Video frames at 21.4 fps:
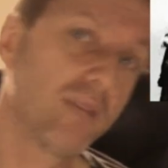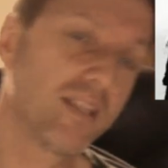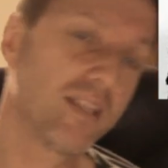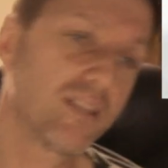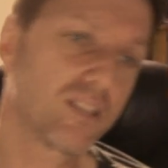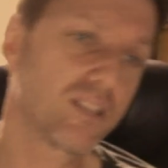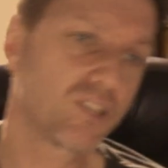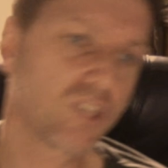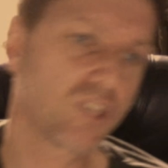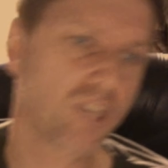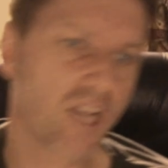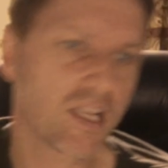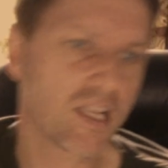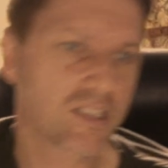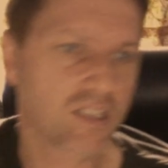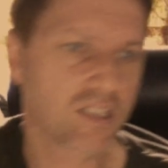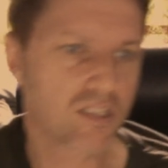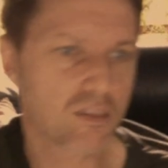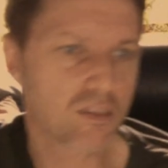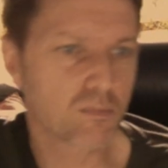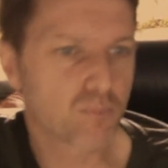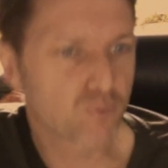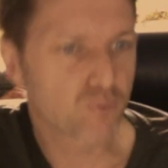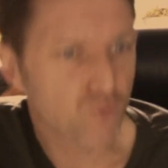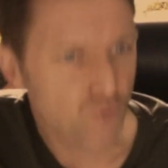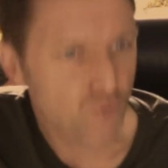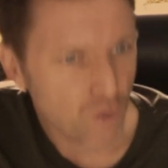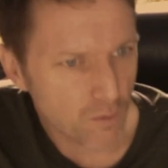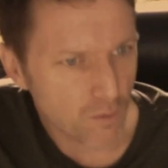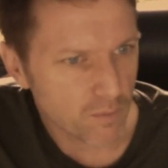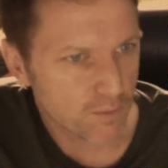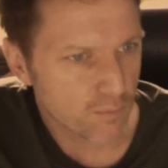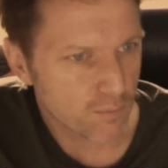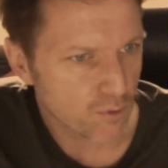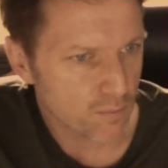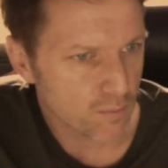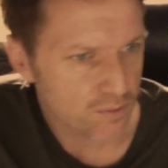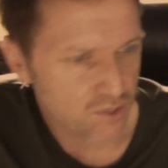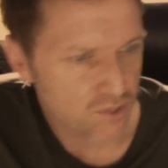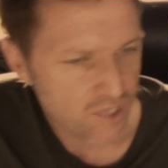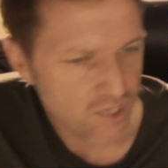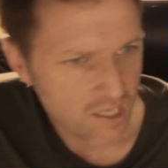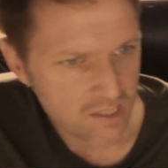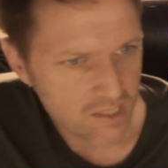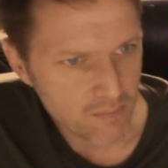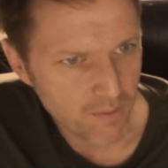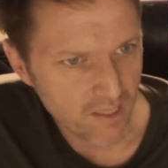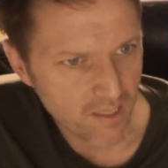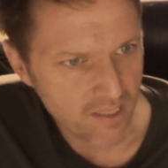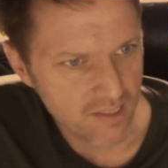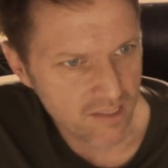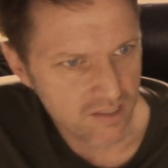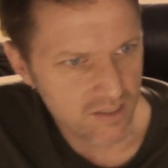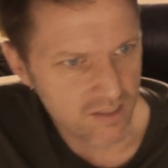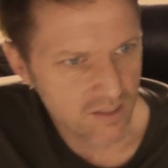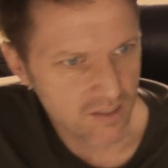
that she gets in some proper jazz players.